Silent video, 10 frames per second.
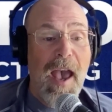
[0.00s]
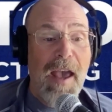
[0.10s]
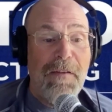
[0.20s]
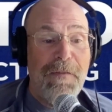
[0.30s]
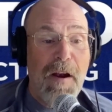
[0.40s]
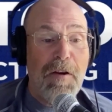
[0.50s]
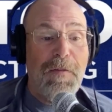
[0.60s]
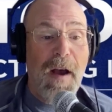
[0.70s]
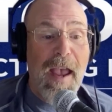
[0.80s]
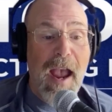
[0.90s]
and
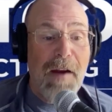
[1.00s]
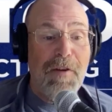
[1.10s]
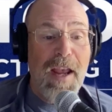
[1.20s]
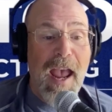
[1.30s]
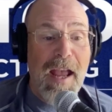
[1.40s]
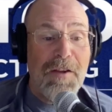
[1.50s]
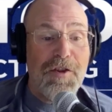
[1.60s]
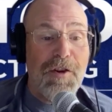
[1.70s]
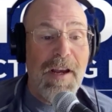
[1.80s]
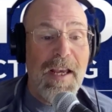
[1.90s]
verify every
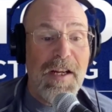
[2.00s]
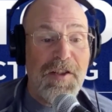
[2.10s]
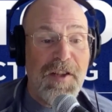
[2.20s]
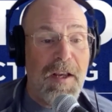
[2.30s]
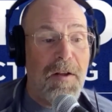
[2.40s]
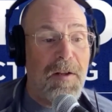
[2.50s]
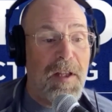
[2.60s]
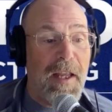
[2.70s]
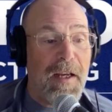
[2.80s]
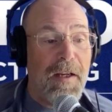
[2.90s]
answer in a single
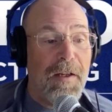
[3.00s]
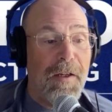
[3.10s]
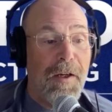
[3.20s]
click.